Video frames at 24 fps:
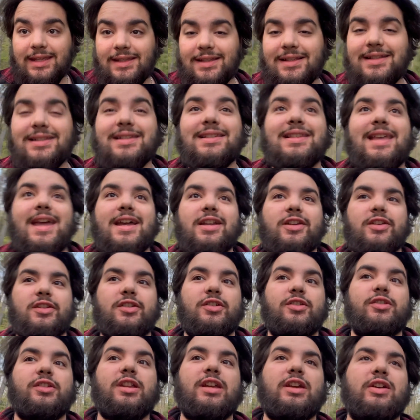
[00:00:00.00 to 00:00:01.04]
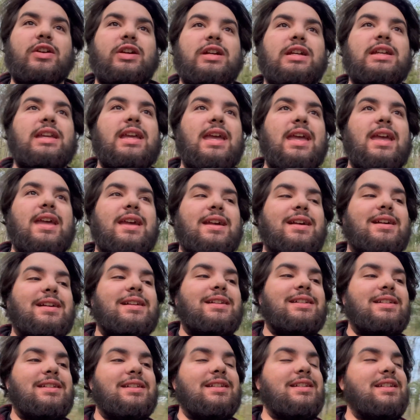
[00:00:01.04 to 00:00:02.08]
this is Editor Derek,
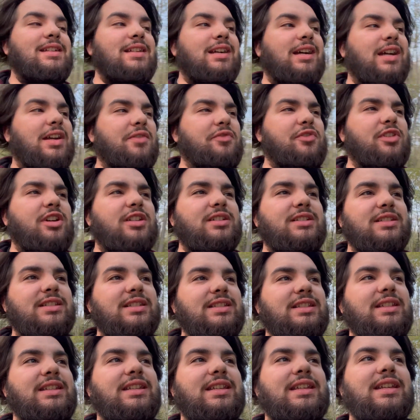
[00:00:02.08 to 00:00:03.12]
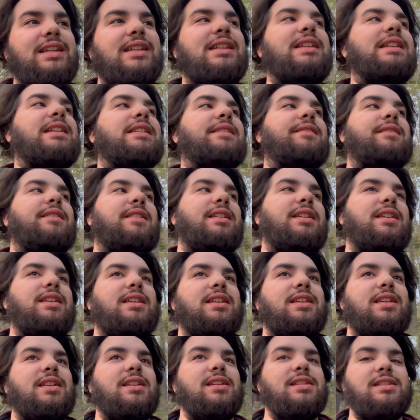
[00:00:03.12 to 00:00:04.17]
and I forgot to sneak in
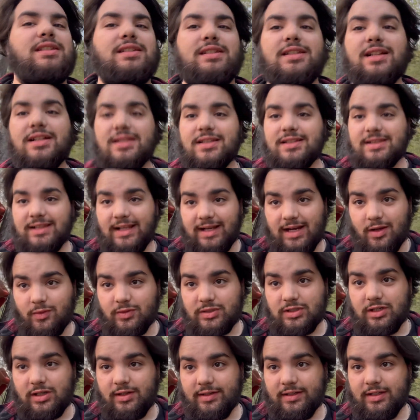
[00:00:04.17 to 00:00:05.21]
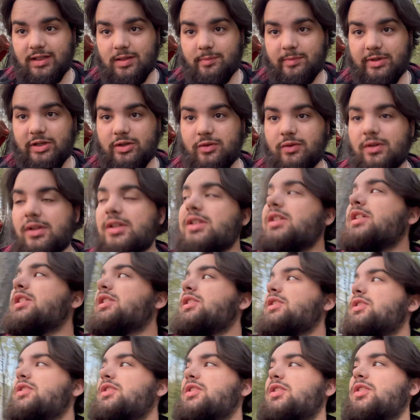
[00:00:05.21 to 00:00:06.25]
the sunset I was talking about,
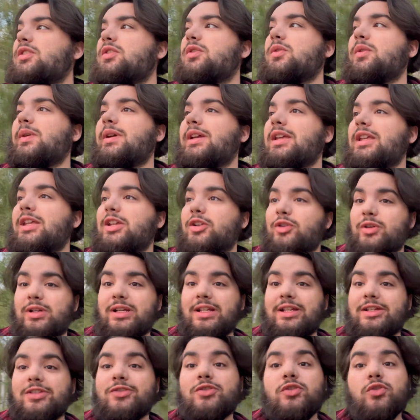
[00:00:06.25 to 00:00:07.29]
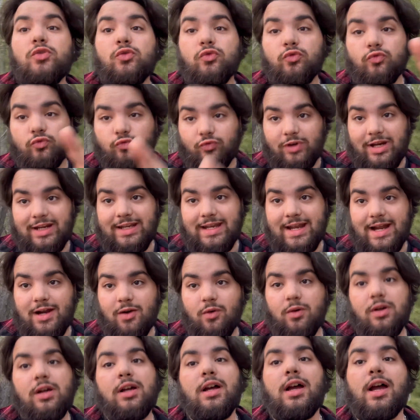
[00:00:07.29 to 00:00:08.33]
so here it is right now.
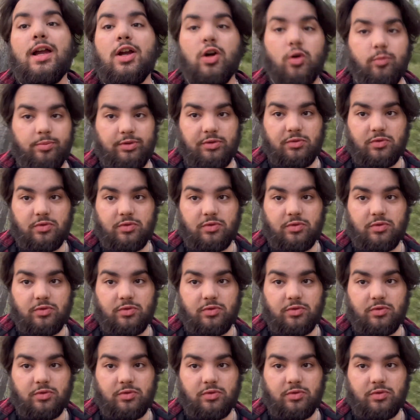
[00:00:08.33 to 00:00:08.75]
I hope you